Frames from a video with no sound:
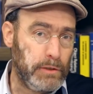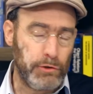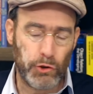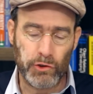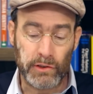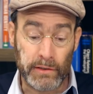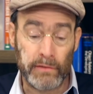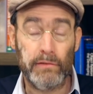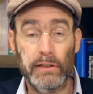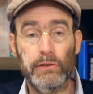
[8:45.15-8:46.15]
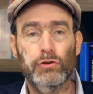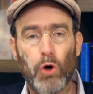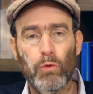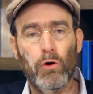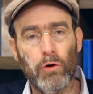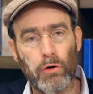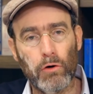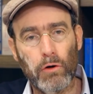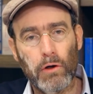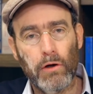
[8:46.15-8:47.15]
This Jewish identity is no
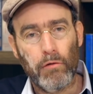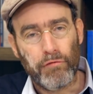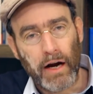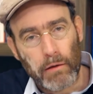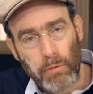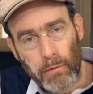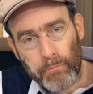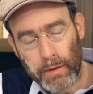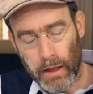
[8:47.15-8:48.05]
longer viable.